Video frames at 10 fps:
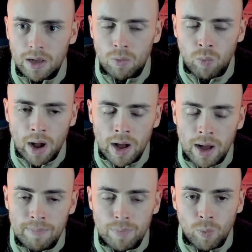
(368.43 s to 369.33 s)

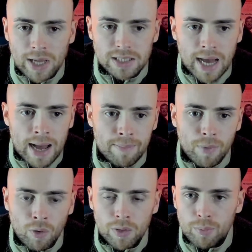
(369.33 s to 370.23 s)
West Ham
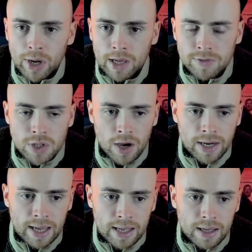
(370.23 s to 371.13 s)
are on the brink of
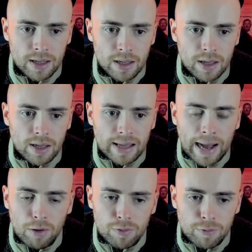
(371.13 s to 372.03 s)
signing
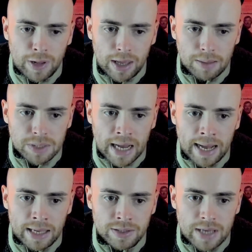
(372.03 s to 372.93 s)
Calvin Phillips
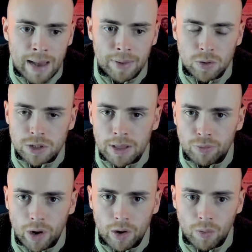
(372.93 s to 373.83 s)
and Emile
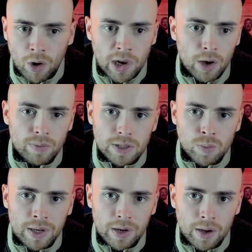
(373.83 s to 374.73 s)
Smith-Rowe on loan this
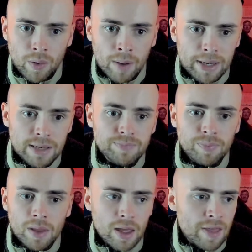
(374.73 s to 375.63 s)
window. I mean,
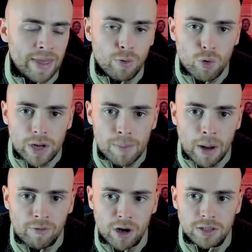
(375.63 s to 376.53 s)
they're already
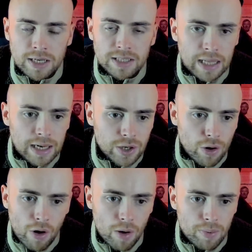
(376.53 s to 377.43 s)
above us. They're still in
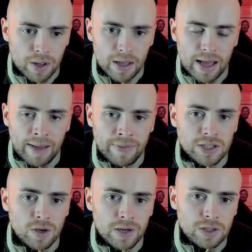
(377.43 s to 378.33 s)
Europe. And they're
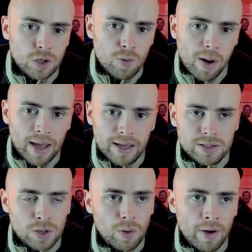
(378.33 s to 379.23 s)
signing 2 players
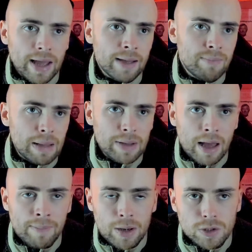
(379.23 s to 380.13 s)
who, okay, maybe
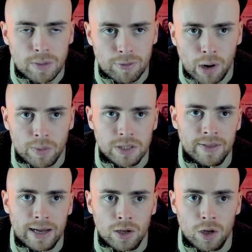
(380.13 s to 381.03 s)
Emile Smith-Rowe isn't
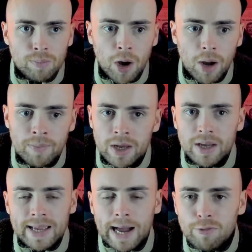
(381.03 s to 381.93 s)
that good, but
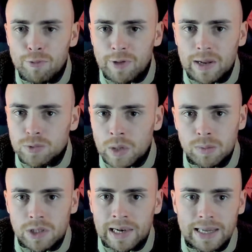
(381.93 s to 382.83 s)
Calvin Phillips, when he
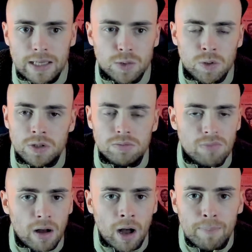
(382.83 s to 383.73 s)
was at Leeds, was
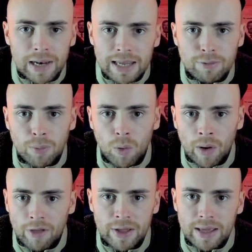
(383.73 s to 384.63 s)
unbelievable.
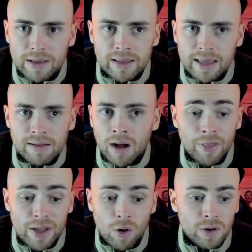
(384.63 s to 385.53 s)
And I think
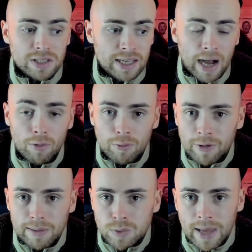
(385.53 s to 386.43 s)
honestly, Calvin
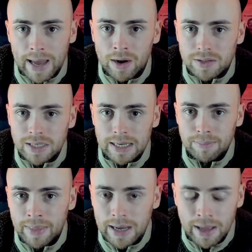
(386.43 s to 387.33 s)
Phillips would get in our
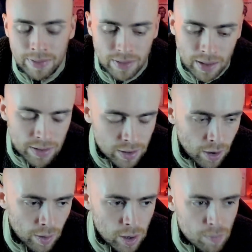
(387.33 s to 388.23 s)
team. And
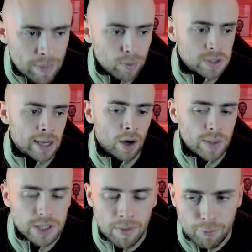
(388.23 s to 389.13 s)
I know people would say, oh,
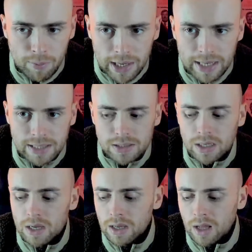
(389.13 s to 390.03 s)
he's come from Leeds.
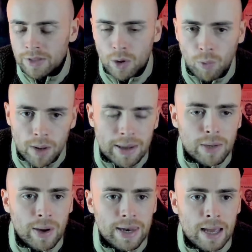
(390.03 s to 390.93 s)
I don't want him
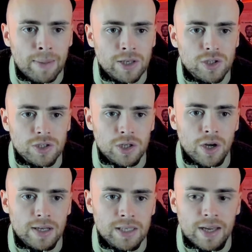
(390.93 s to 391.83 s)
anywhere near Manchester
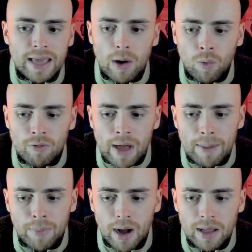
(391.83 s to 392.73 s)
United. I get all of
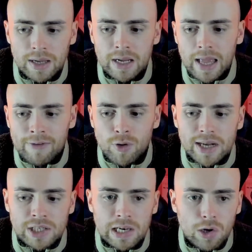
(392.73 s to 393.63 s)
that. But if you
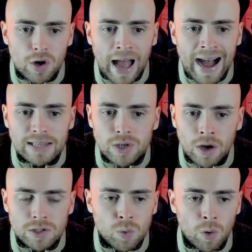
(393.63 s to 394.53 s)
actually look at
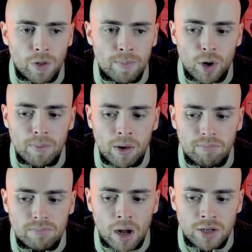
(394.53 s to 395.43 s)
our squad at the moment,
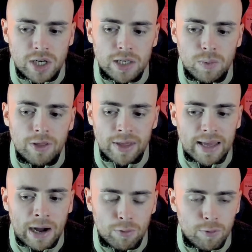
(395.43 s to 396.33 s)
I genuinely think
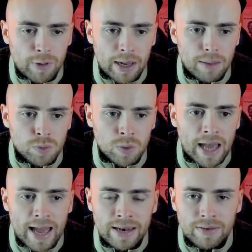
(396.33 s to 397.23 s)
Calvin Phillips would
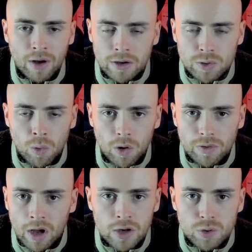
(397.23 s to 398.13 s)
get in our squad
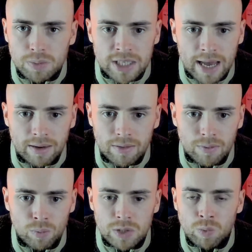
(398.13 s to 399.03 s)
100%.
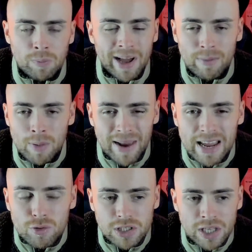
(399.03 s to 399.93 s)
We're
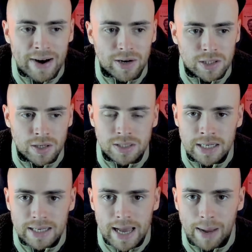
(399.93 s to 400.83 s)
playing Christian Eriksen at
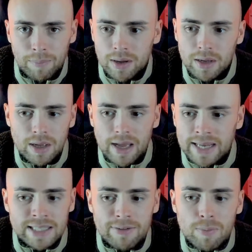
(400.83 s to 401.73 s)
CDM.
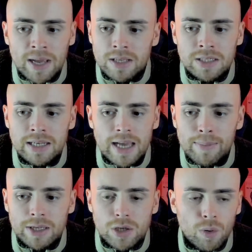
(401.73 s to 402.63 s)
He's never played at CDM
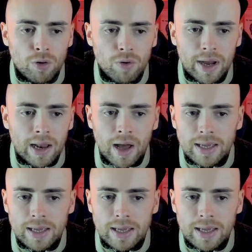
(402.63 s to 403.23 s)
in his whole career.